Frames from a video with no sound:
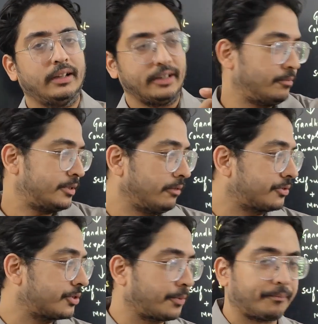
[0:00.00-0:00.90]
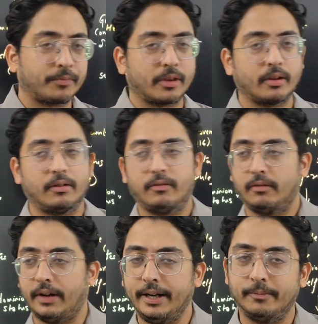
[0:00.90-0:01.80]
themselves.
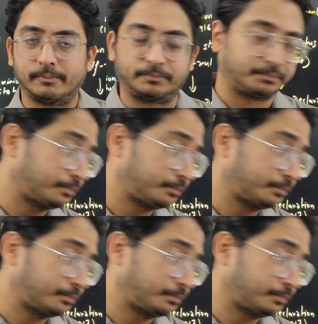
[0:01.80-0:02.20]
Fine.